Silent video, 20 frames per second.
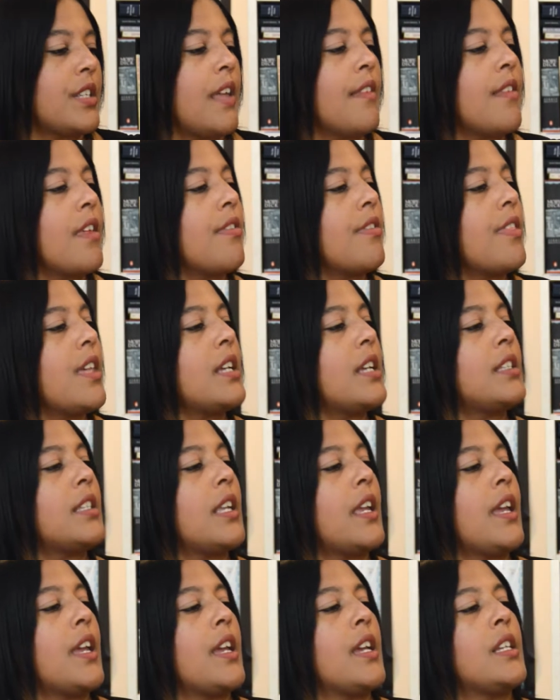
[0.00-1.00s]
And then this
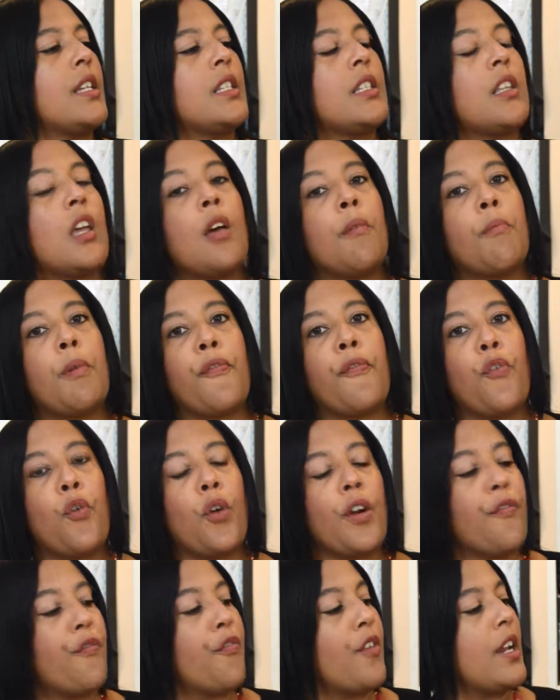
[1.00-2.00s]
is
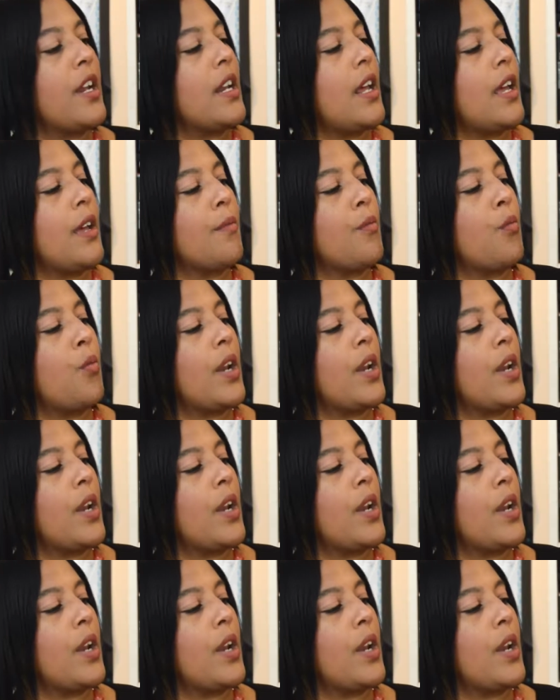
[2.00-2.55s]
Before Freedom,